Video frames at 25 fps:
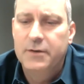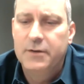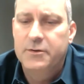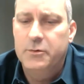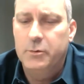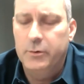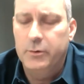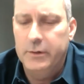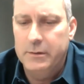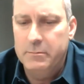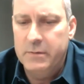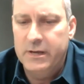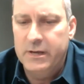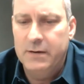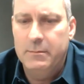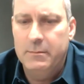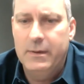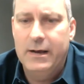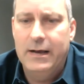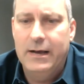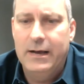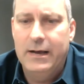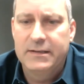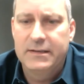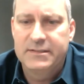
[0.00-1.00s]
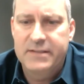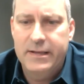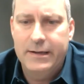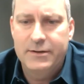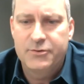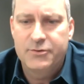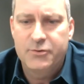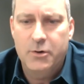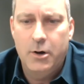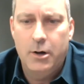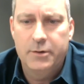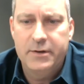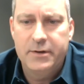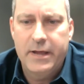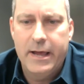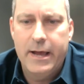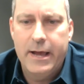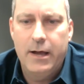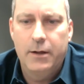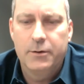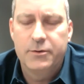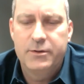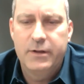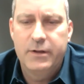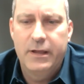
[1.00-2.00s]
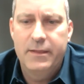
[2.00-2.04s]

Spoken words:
we really minimize that drawdown,